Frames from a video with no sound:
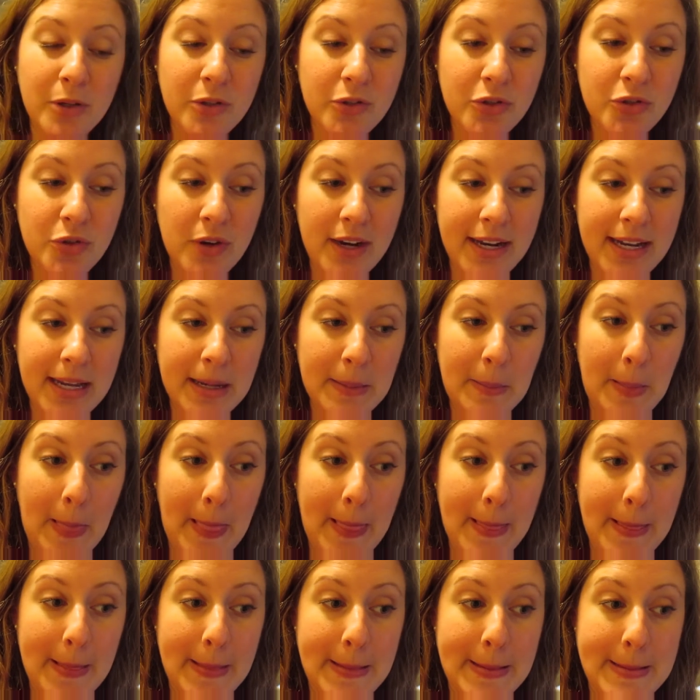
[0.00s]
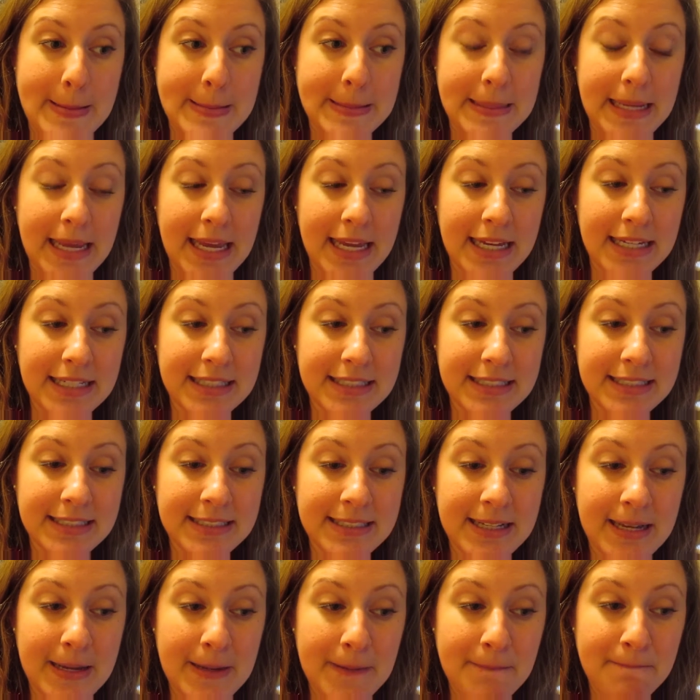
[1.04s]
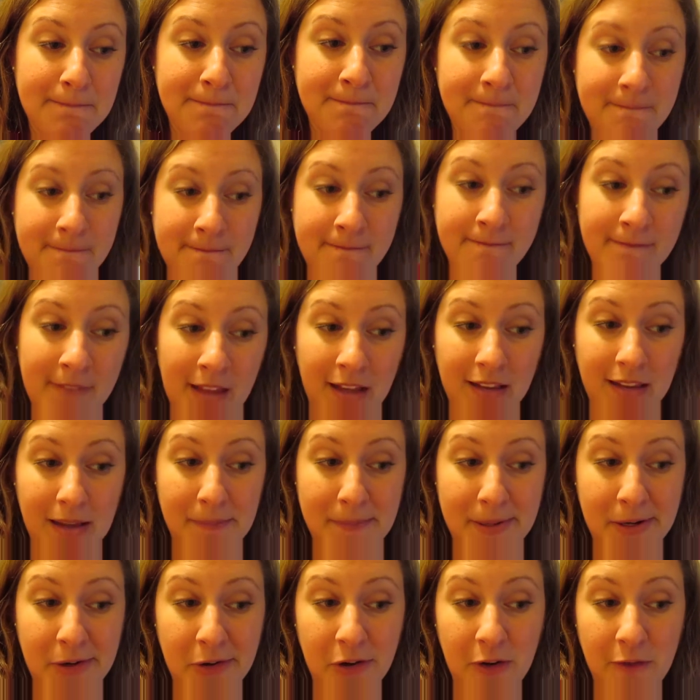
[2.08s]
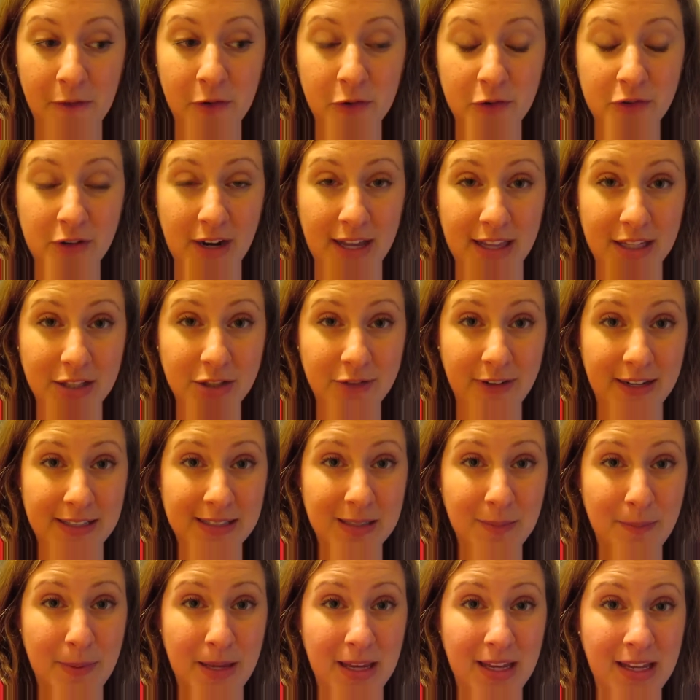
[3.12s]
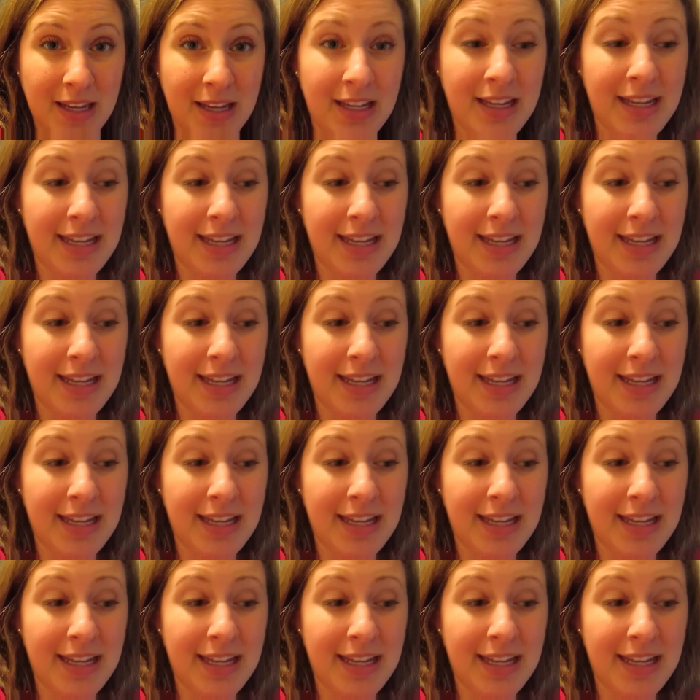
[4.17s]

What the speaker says: you enjoy it, and let me know if you try this recipe.